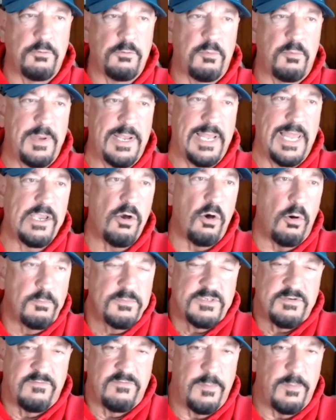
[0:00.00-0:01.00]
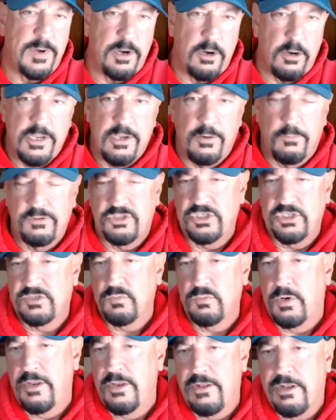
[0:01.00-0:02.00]
it would be like Homes of America, which is
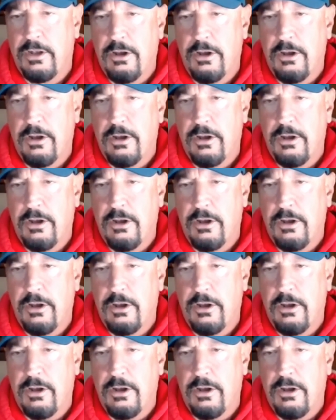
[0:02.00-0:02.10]
one of the